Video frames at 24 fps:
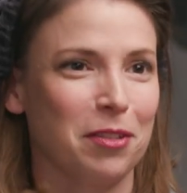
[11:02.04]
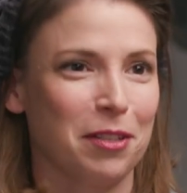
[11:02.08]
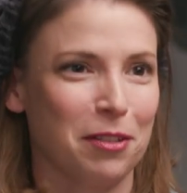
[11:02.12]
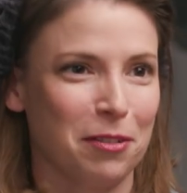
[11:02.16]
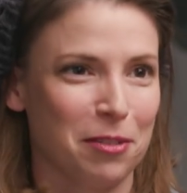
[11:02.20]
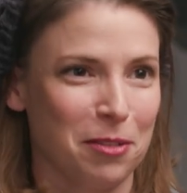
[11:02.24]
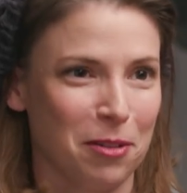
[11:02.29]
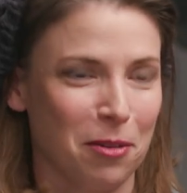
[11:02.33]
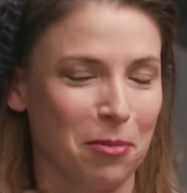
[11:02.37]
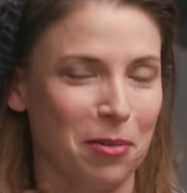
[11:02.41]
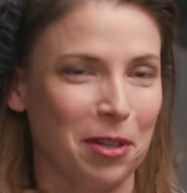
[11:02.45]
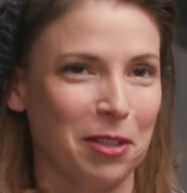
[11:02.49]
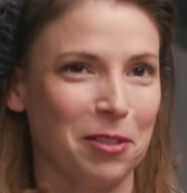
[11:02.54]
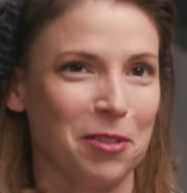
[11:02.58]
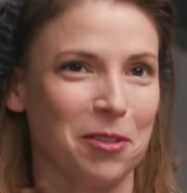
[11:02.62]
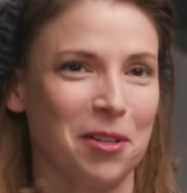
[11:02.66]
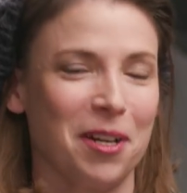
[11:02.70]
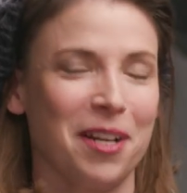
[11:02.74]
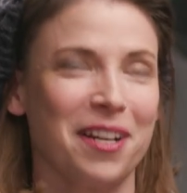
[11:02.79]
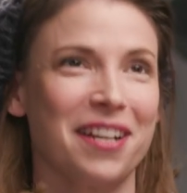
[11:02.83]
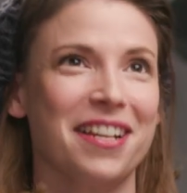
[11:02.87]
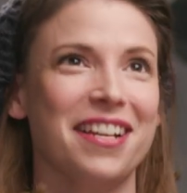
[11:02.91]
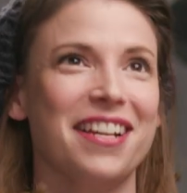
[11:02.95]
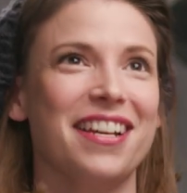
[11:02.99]
they're so well
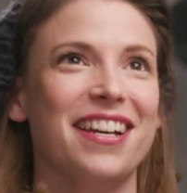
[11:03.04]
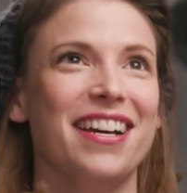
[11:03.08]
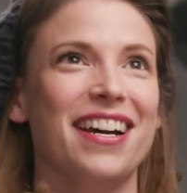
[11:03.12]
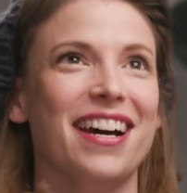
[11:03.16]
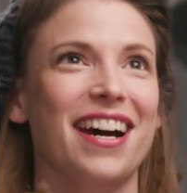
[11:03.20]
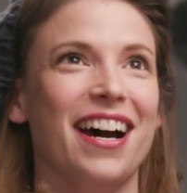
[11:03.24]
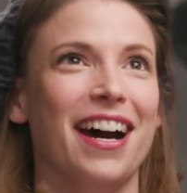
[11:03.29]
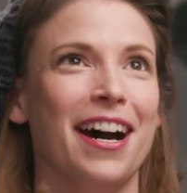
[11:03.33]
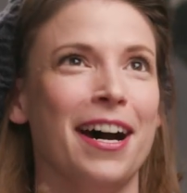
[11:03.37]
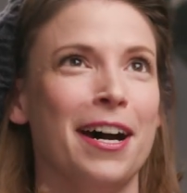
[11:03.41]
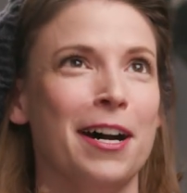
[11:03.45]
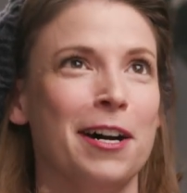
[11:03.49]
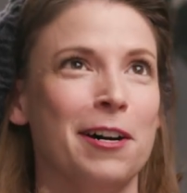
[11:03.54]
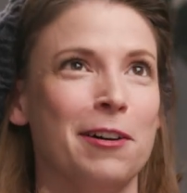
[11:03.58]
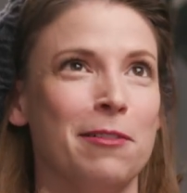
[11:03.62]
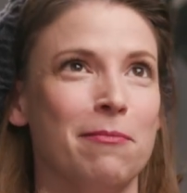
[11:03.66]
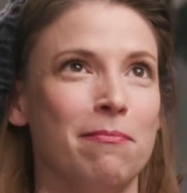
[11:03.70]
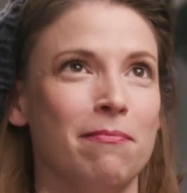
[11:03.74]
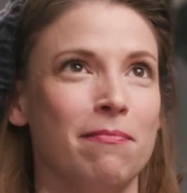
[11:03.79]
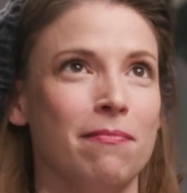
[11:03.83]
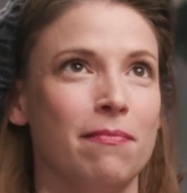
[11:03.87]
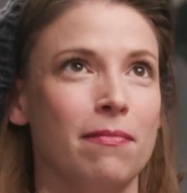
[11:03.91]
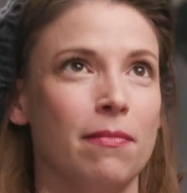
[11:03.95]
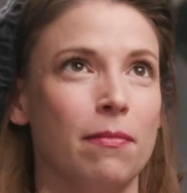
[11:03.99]
drawn.
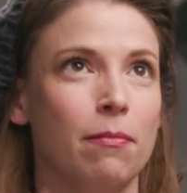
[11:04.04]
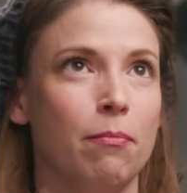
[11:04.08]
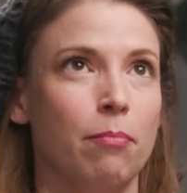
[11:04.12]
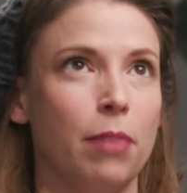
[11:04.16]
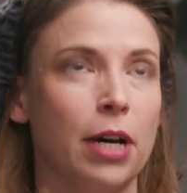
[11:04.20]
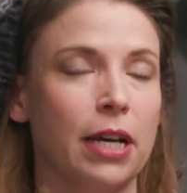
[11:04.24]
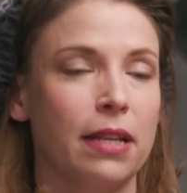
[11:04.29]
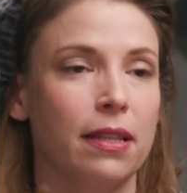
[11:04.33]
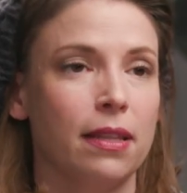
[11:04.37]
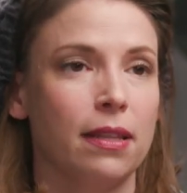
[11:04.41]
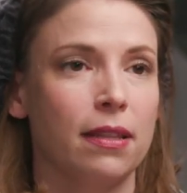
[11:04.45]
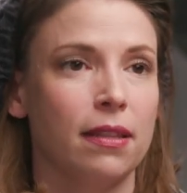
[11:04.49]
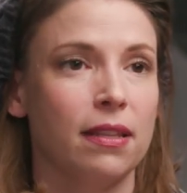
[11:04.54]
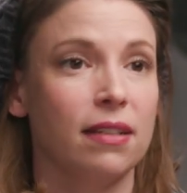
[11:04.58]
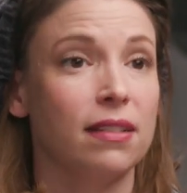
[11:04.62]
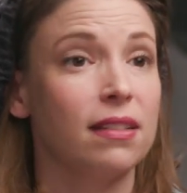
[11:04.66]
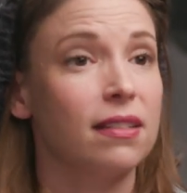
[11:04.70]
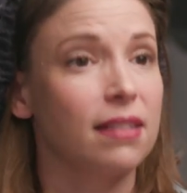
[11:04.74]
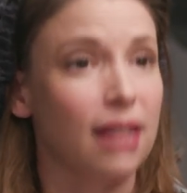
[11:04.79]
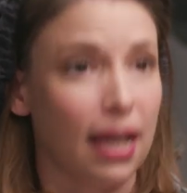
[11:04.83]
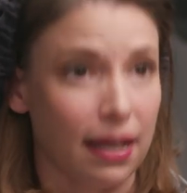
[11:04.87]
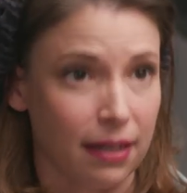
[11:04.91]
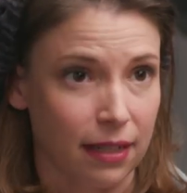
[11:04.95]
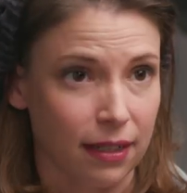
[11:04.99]
But the
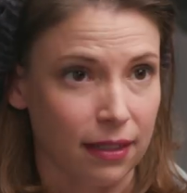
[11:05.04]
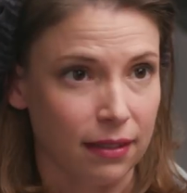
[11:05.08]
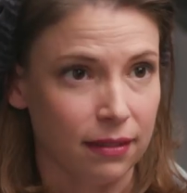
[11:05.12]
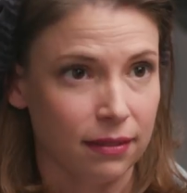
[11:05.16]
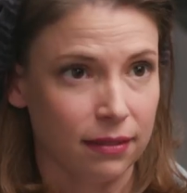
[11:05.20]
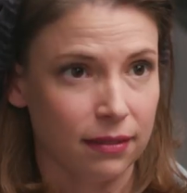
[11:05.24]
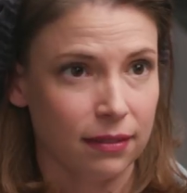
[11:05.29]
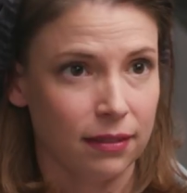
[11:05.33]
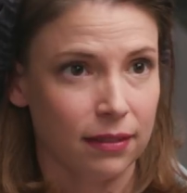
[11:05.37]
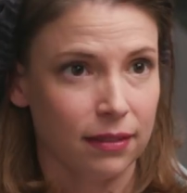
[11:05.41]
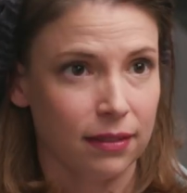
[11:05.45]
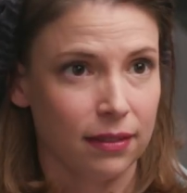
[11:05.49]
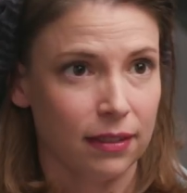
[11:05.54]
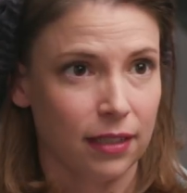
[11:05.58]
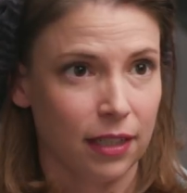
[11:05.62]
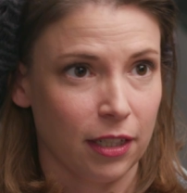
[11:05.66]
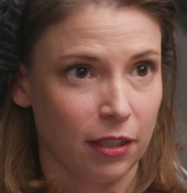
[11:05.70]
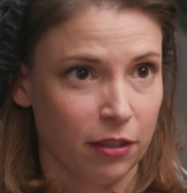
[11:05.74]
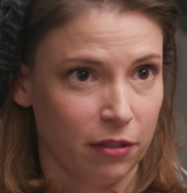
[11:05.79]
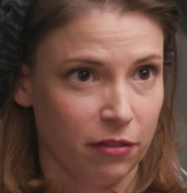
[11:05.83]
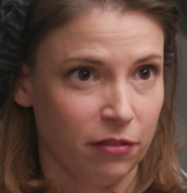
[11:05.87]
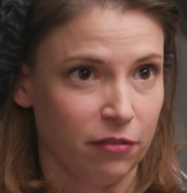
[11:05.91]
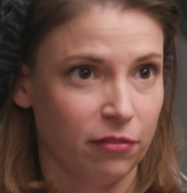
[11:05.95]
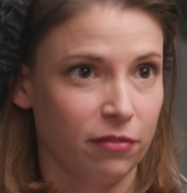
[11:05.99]
setting
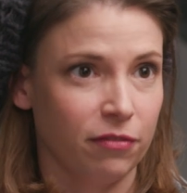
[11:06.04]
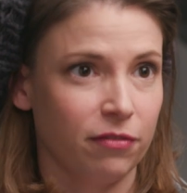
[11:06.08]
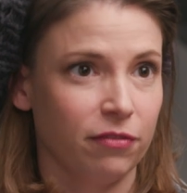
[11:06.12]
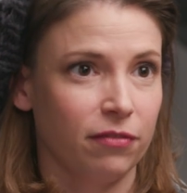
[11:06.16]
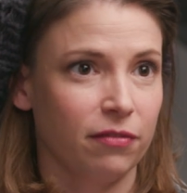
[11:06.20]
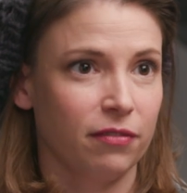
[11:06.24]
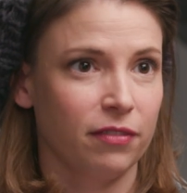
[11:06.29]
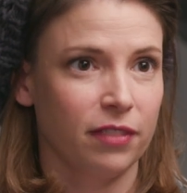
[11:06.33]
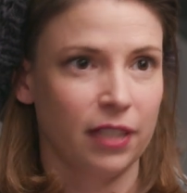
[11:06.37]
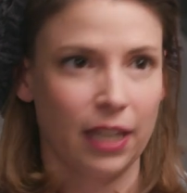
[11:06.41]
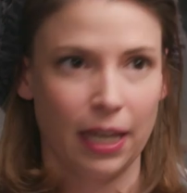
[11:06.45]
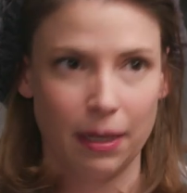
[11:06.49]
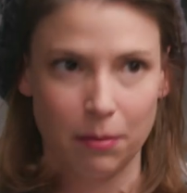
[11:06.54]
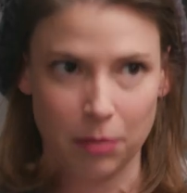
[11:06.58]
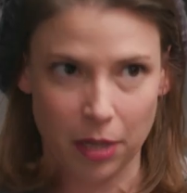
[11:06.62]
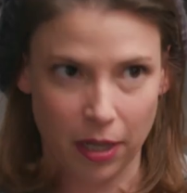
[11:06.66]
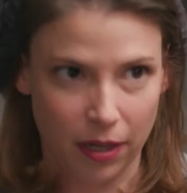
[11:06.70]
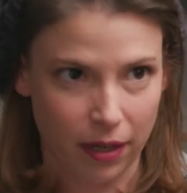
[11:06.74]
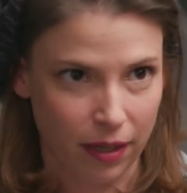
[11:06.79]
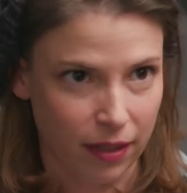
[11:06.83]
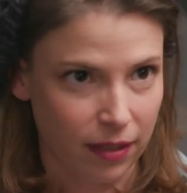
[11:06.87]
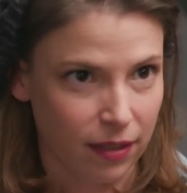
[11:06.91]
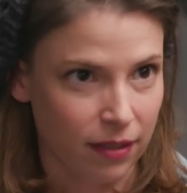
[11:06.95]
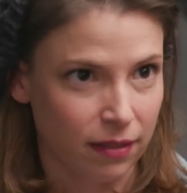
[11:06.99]
of Cape
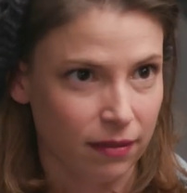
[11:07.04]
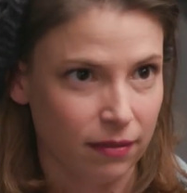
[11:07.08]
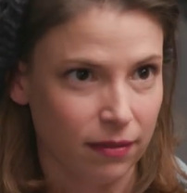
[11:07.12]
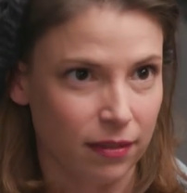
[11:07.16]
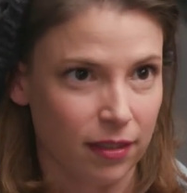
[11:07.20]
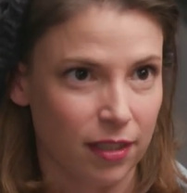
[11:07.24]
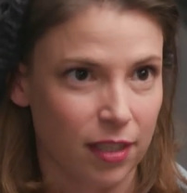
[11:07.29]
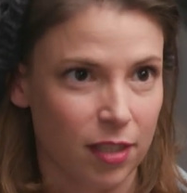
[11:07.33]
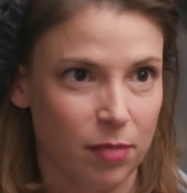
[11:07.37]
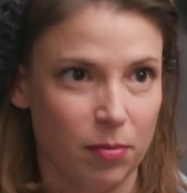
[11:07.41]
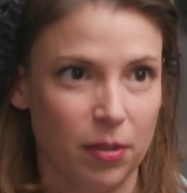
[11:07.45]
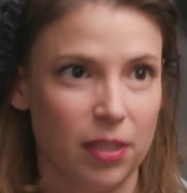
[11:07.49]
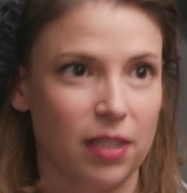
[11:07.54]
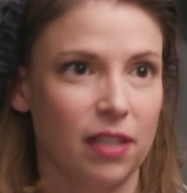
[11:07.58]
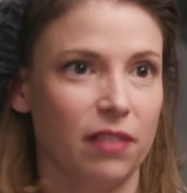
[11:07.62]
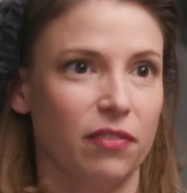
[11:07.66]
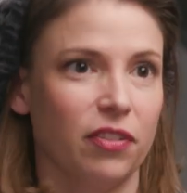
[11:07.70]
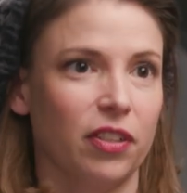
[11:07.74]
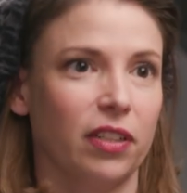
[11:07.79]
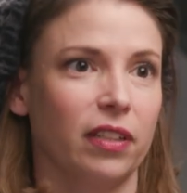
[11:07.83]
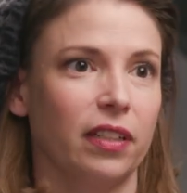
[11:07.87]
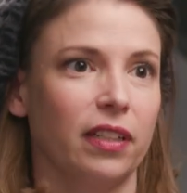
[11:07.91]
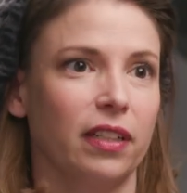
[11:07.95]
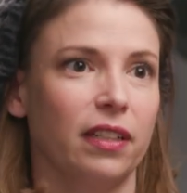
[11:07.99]
Cod
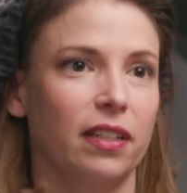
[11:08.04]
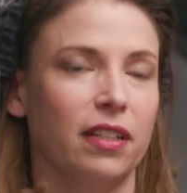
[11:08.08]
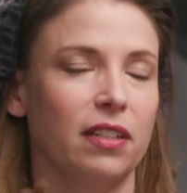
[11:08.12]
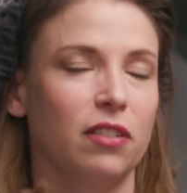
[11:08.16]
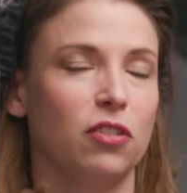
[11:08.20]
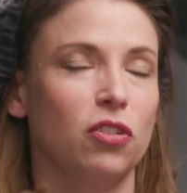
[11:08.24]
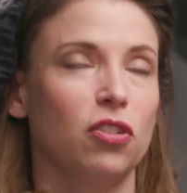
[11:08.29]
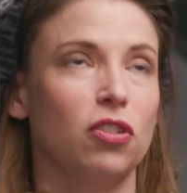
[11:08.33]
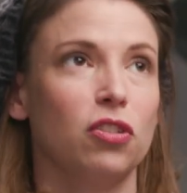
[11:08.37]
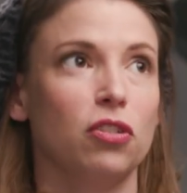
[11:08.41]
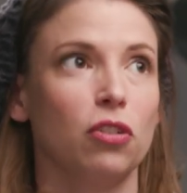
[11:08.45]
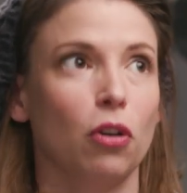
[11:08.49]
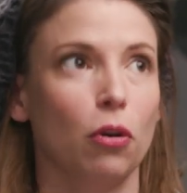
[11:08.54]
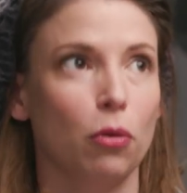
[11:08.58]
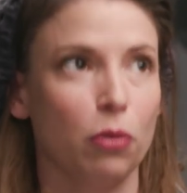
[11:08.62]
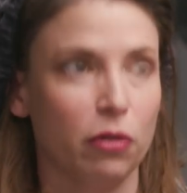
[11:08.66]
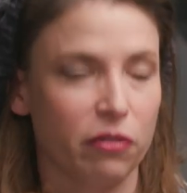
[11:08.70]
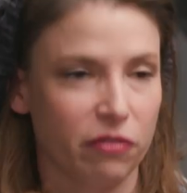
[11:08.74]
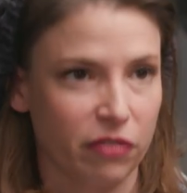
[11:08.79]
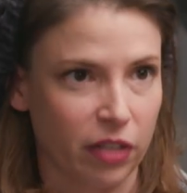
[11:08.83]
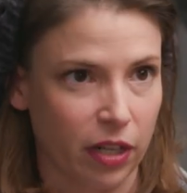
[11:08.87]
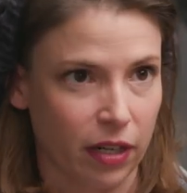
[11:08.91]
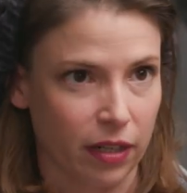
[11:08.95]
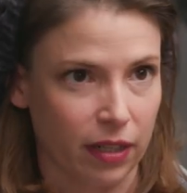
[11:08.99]
specifically is so
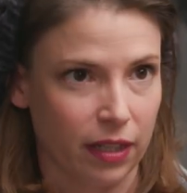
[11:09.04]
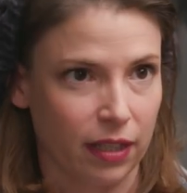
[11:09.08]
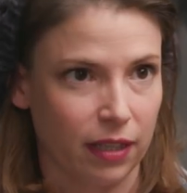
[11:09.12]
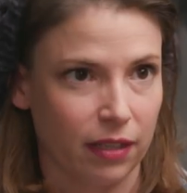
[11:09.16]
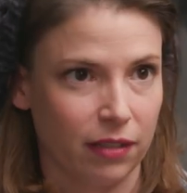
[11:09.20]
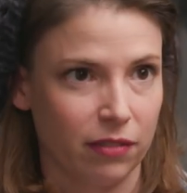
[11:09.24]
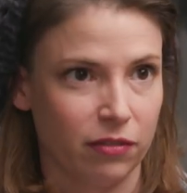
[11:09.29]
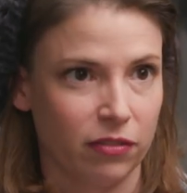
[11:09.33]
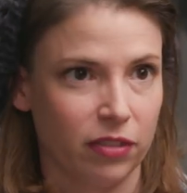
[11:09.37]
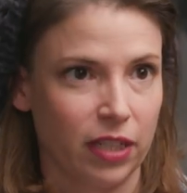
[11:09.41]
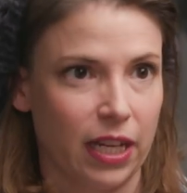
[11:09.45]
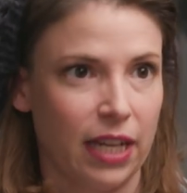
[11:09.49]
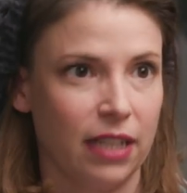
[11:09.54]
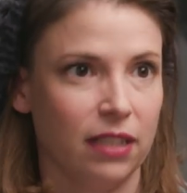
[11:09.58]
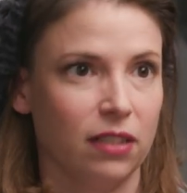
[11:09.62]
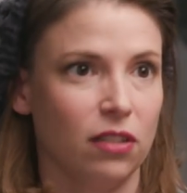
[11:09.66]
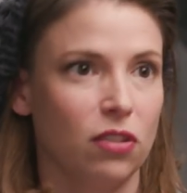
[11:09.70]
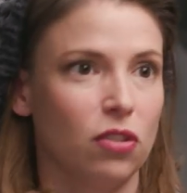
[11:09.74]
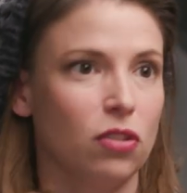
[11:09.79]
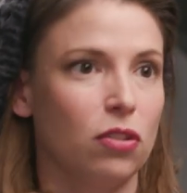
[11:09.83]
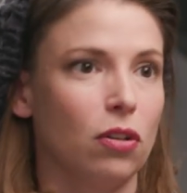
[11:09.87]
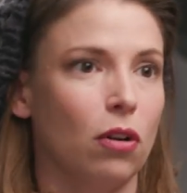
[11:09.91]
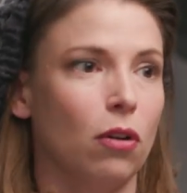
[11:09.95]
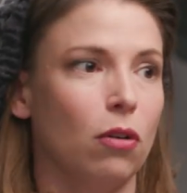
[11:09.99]
evocative and
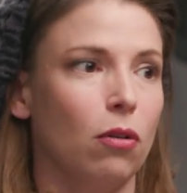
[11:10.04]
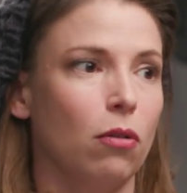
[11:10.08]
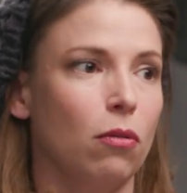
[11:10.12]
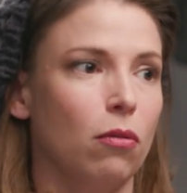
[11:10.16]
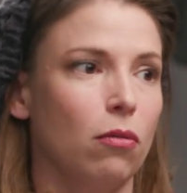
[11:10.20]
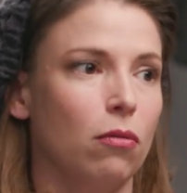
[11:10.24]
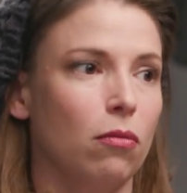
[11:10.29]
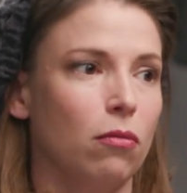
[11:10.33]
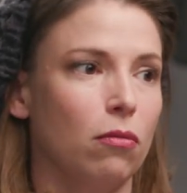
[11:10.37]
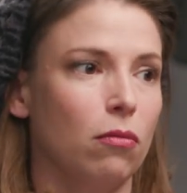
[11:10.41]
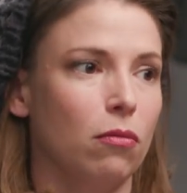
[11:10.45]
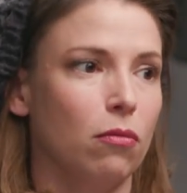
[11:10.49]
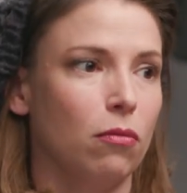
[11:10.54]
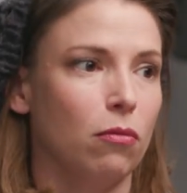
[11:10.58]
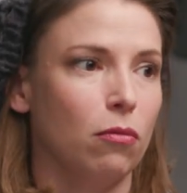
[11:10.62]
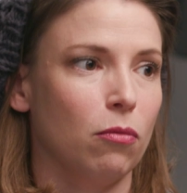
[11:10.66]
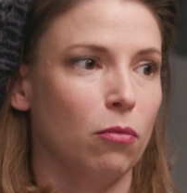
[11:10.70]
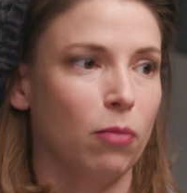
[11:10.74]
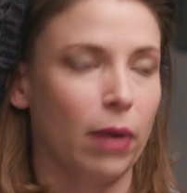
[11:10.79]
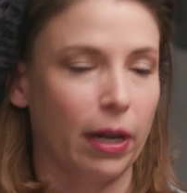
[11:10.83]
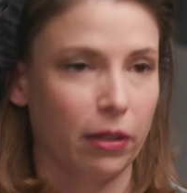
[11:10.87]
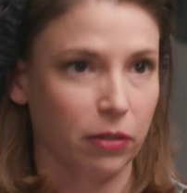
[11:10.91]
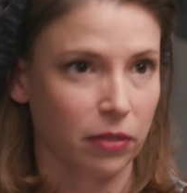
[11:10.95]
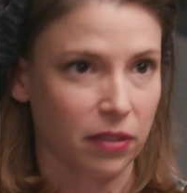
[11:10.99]
so
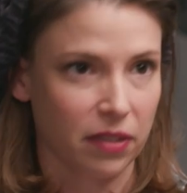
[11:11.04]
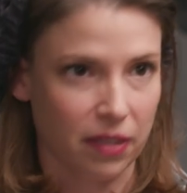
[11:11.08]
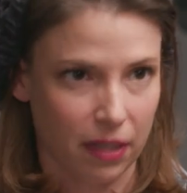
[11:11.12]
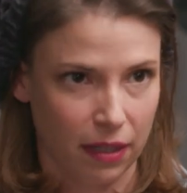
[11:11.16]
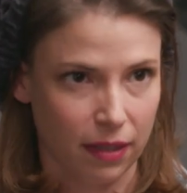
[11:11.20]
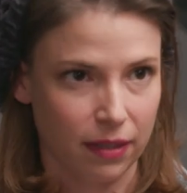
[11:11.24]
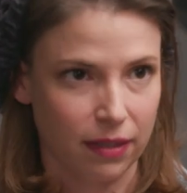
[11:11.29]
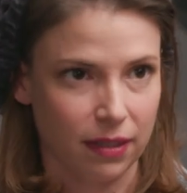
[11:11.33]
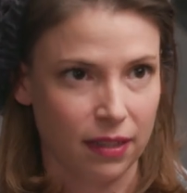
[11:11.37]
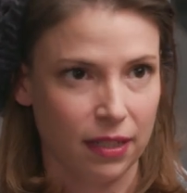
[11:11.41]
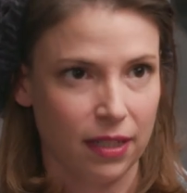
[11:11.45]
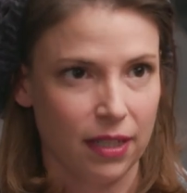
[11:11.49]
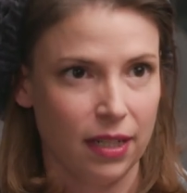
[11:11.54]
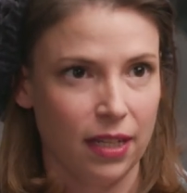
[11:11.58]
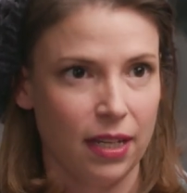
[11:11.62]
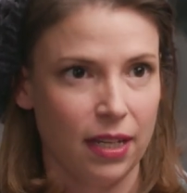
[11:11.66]
well done.